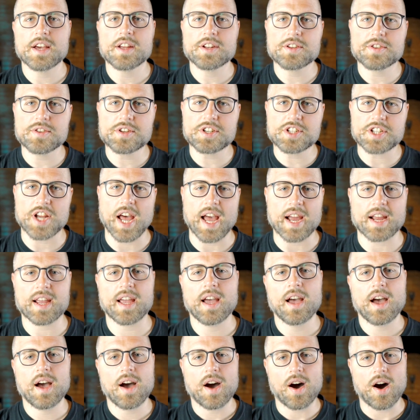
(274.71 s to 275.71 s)
to check
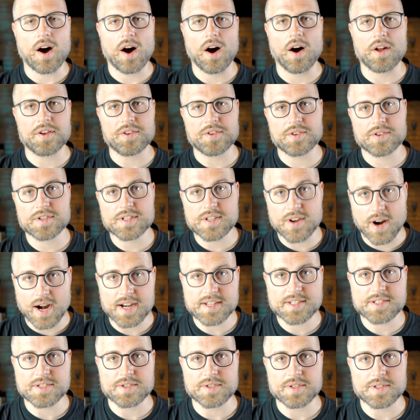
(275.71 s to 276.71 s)
on your
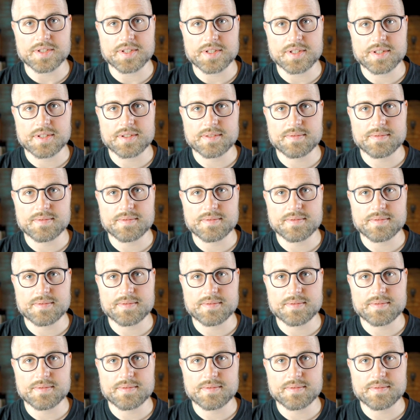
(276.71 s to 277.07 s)
dive suit.